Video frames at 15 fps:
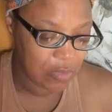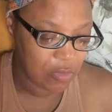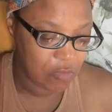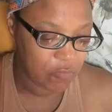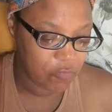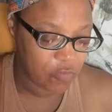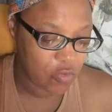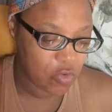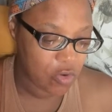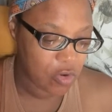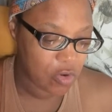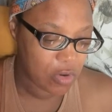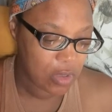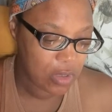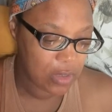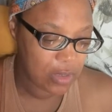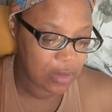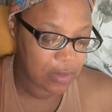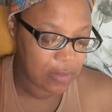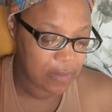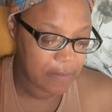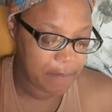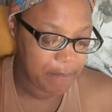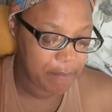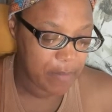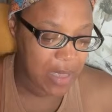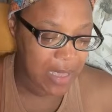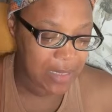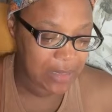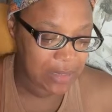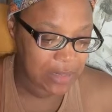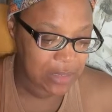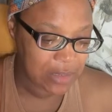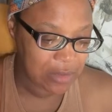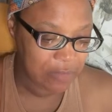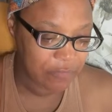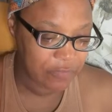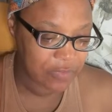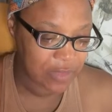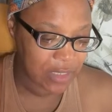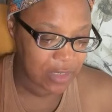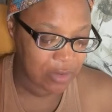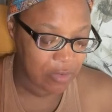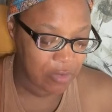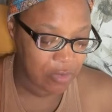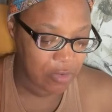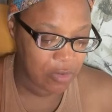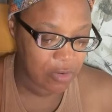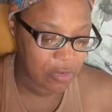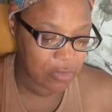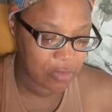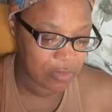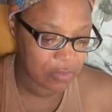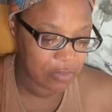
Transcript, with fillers: For my love that are